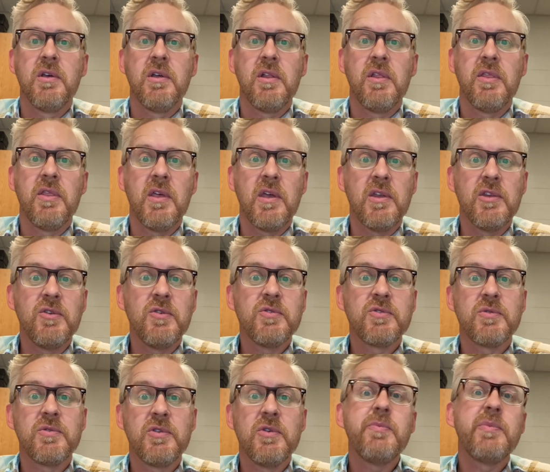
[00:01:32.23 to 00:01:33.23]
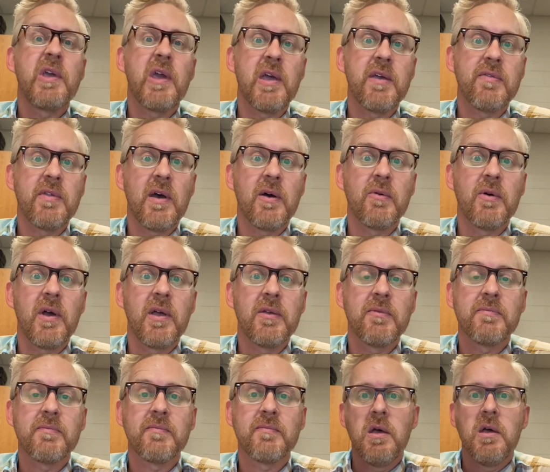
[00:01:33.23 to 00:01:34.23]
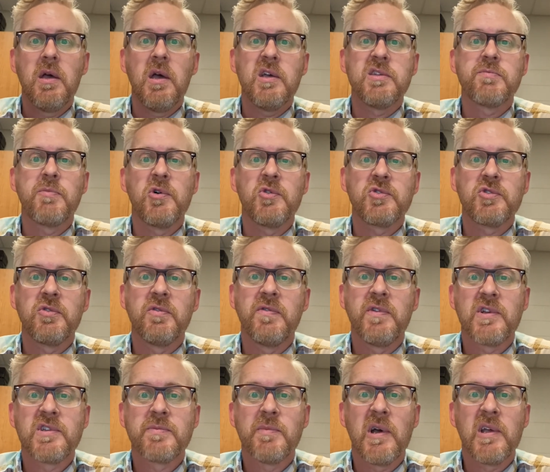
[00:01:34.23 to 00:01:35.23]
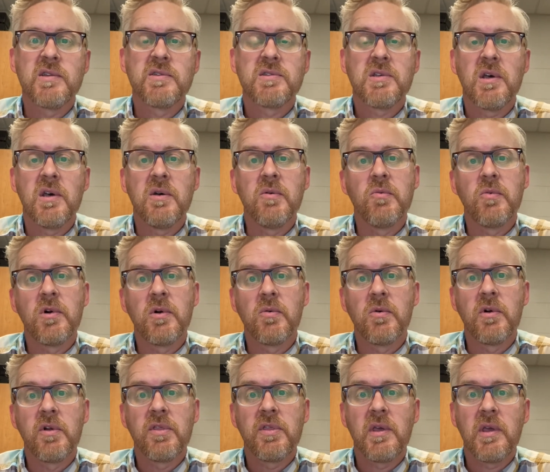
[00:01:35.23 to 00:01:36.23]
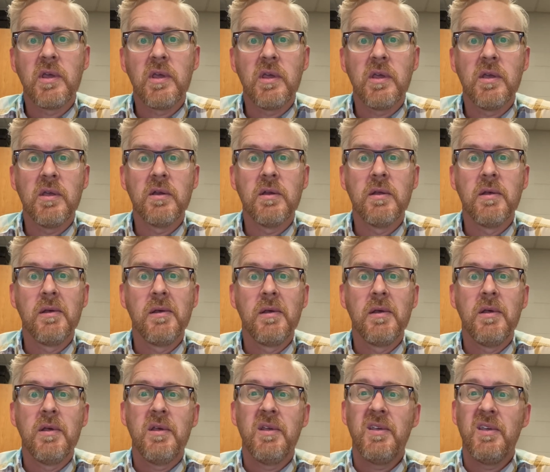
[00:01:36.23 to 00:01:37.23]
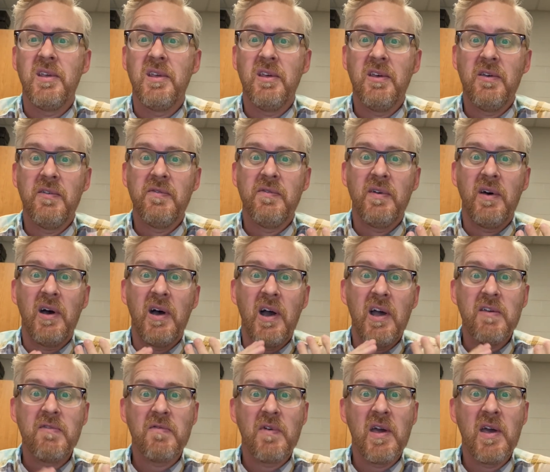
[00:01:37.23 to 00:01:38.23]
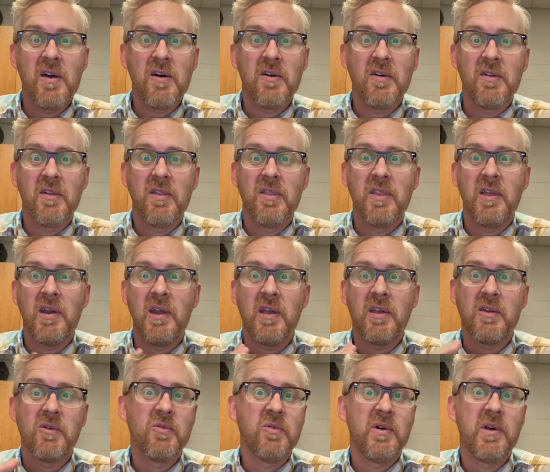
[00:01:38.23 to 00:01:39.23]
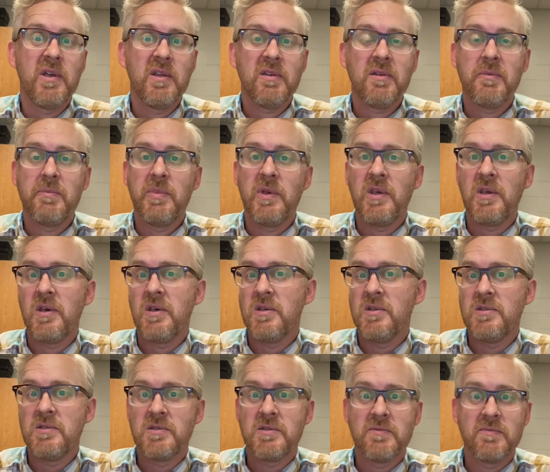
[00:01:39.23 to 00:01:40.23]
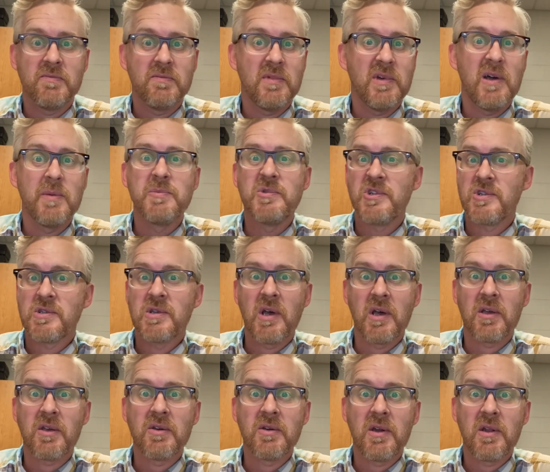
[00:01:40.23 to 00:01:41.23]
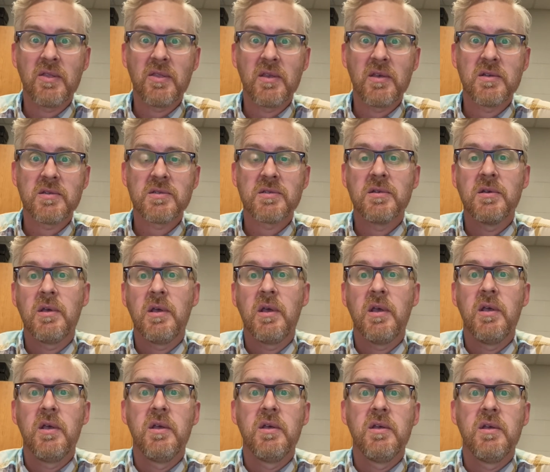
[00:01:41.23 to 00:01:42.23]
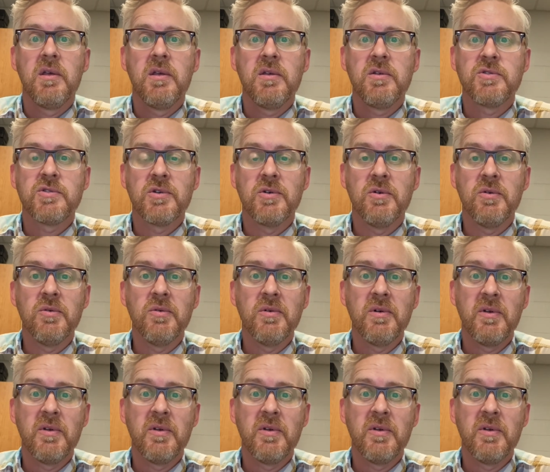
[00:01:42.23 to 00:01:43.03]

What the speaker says: then you behave that way, as opposed to a fixed mindset where we're thinking, if I fail, then I quit because I'm just not good at this. So